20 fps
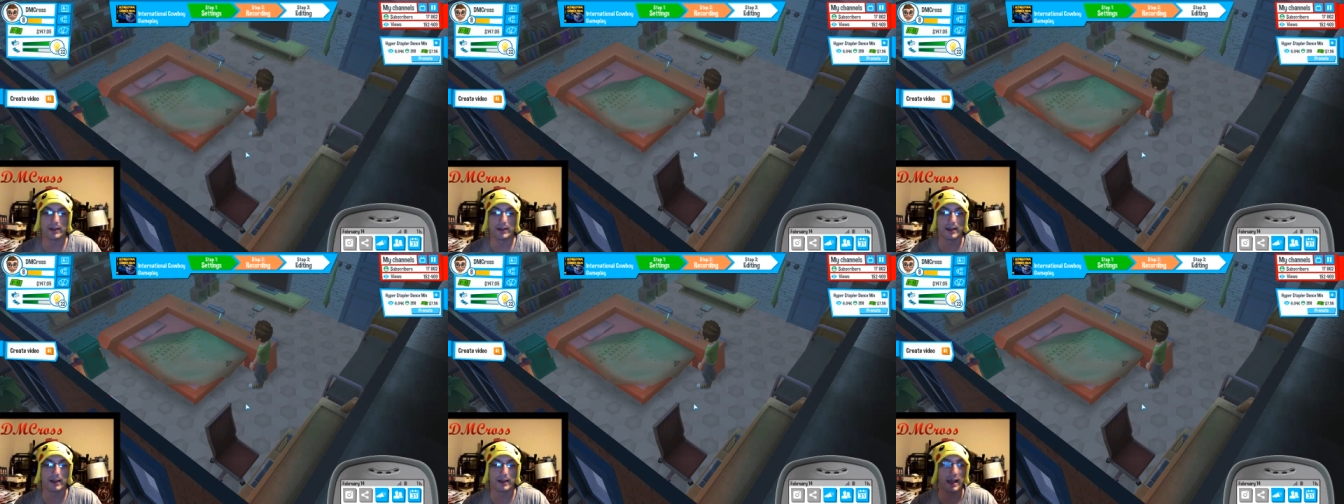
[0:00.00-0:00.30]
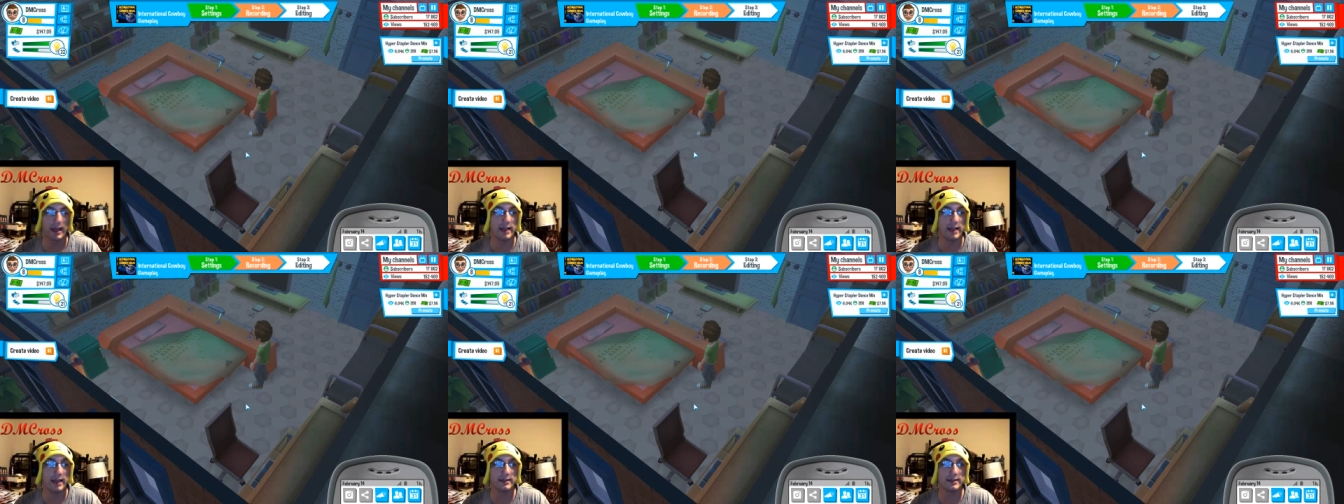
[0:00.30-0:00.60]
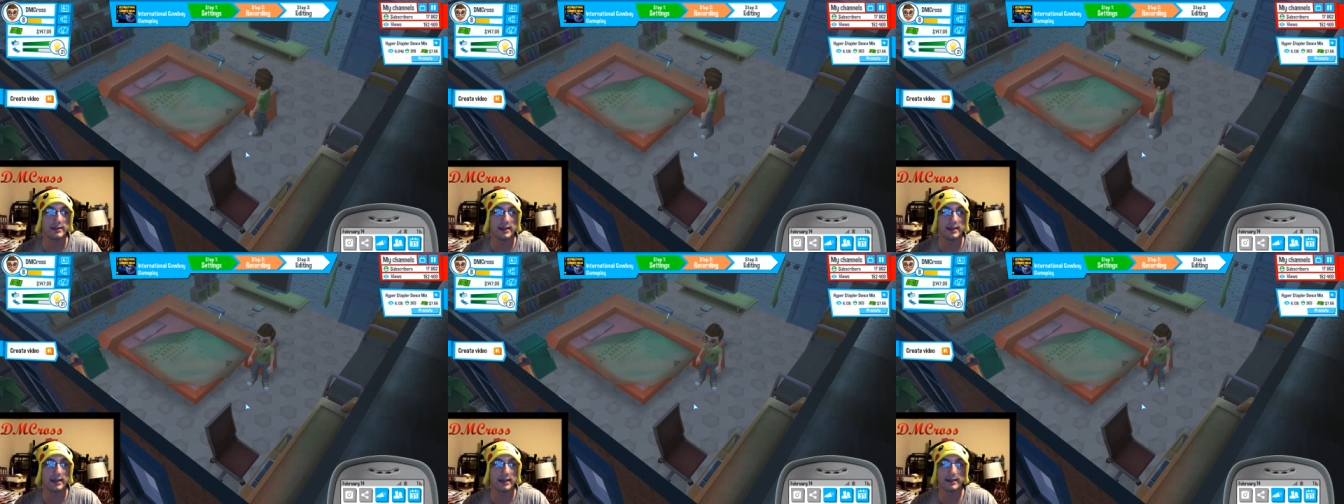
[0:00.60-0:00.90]
like aced
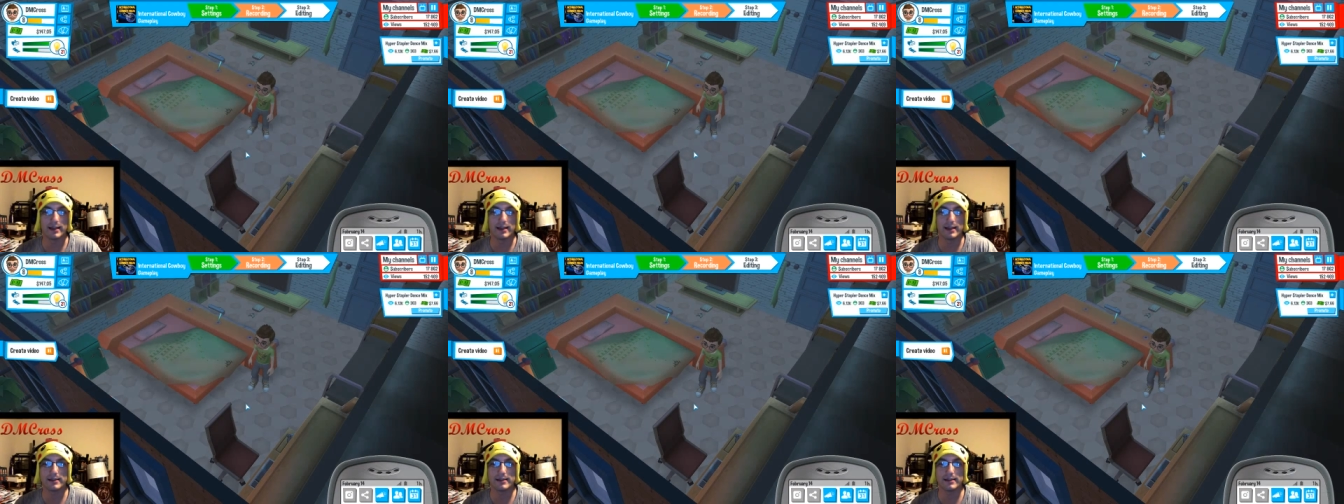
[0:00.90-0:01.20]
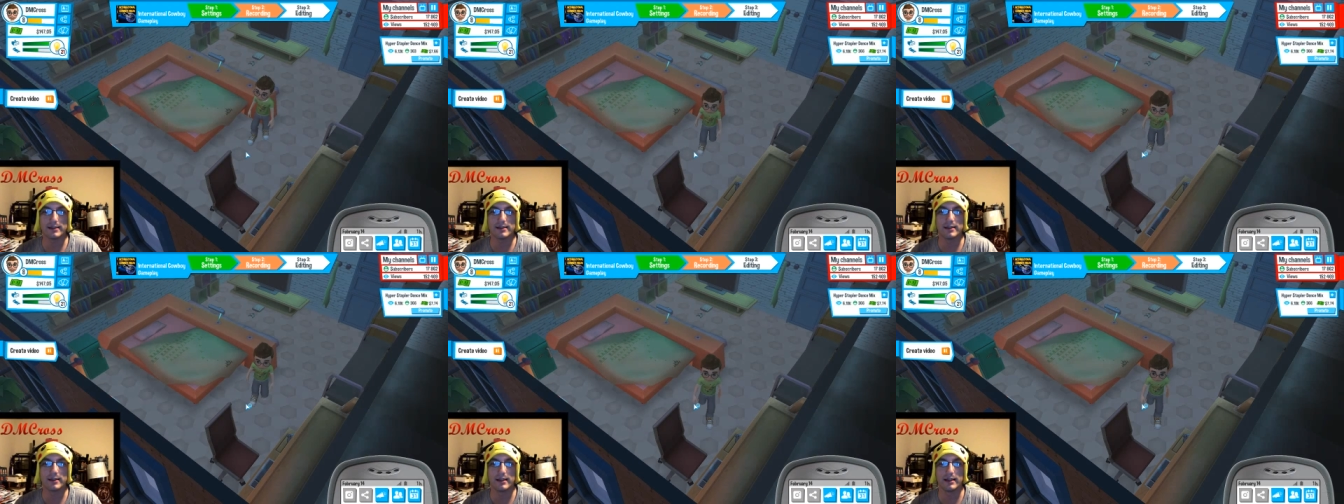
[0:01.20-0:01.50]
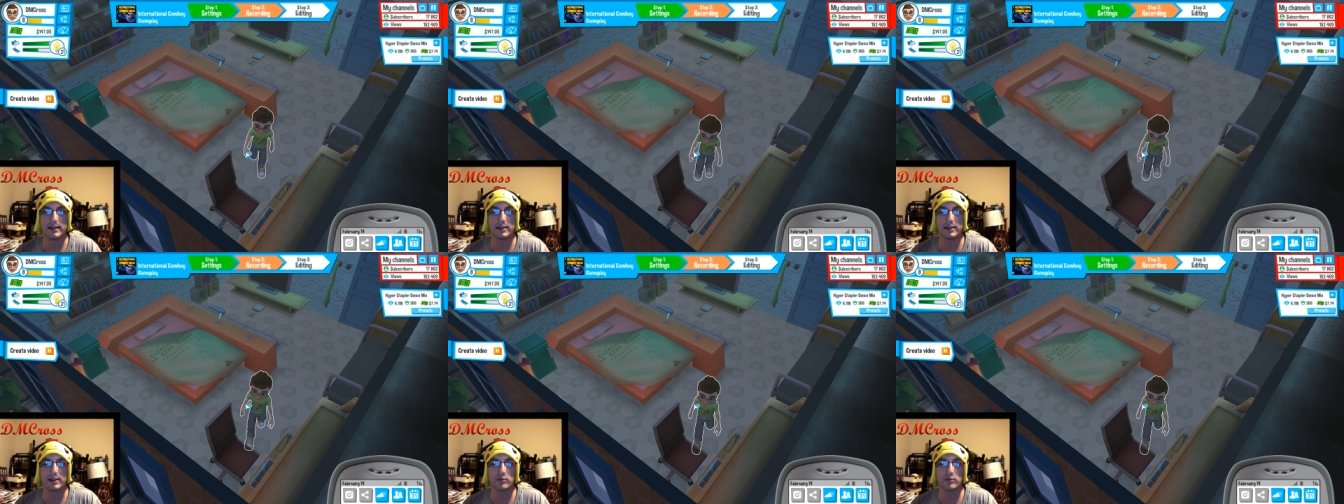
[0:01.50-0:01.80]
that test
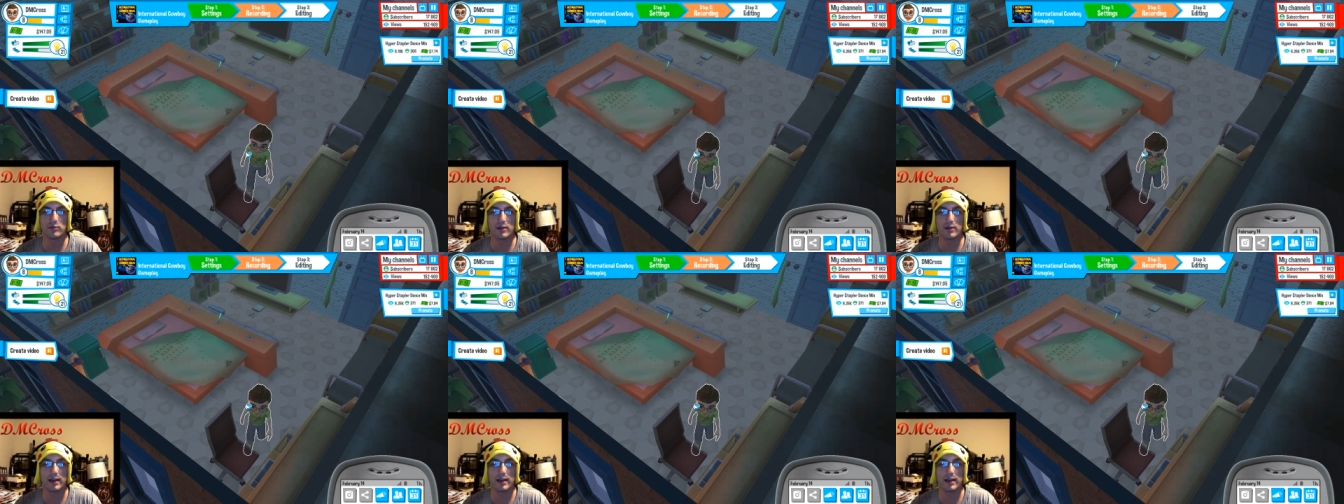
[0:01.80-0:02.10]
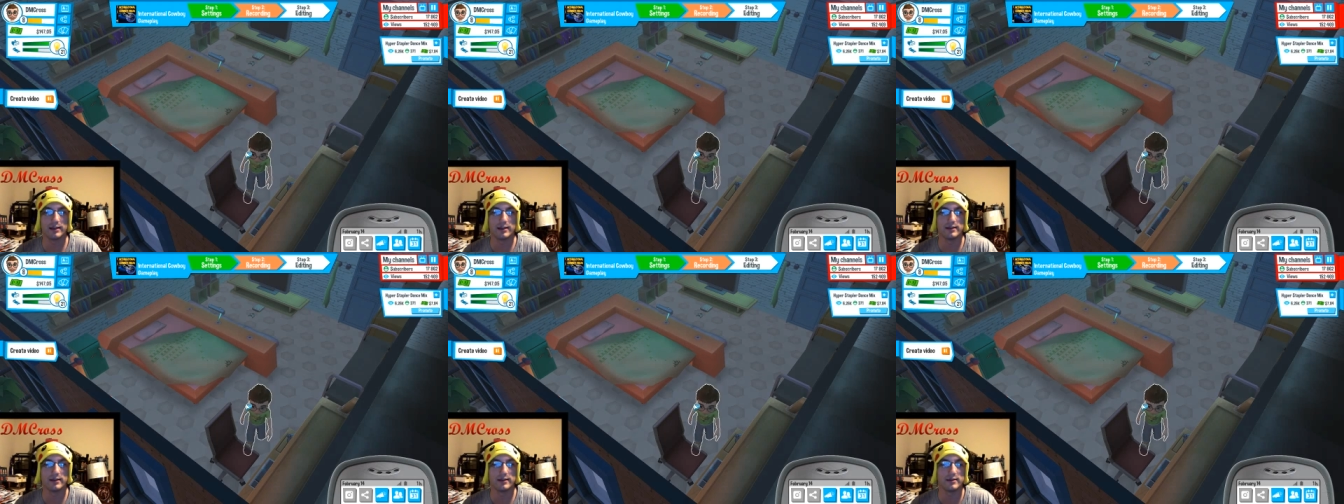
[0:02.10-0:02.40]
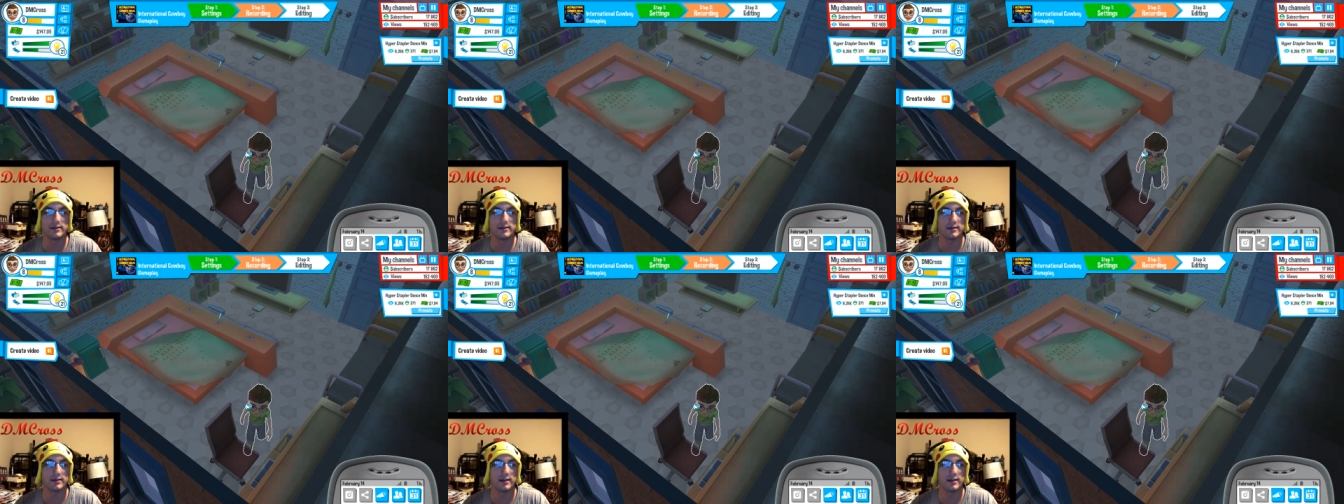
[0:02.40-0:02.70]
in this one. I did
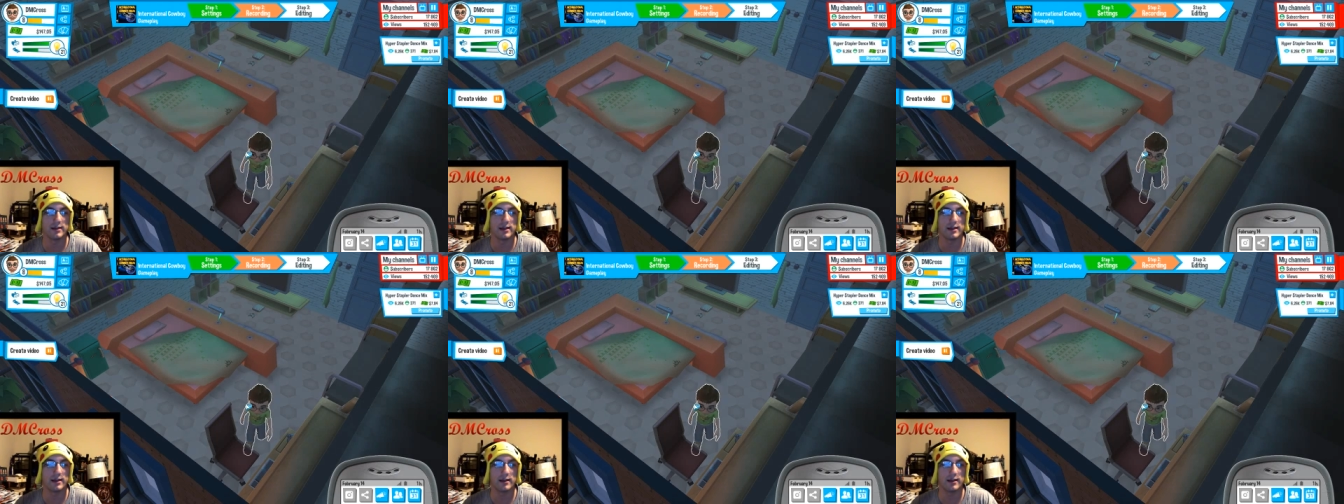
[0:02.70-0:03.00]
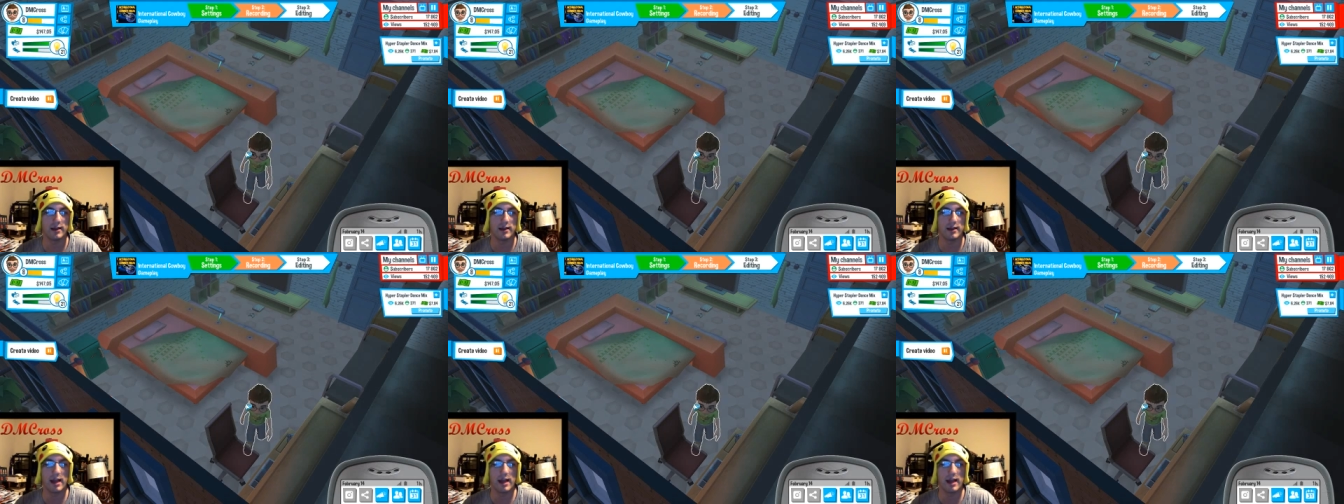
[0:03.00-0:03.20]
studying.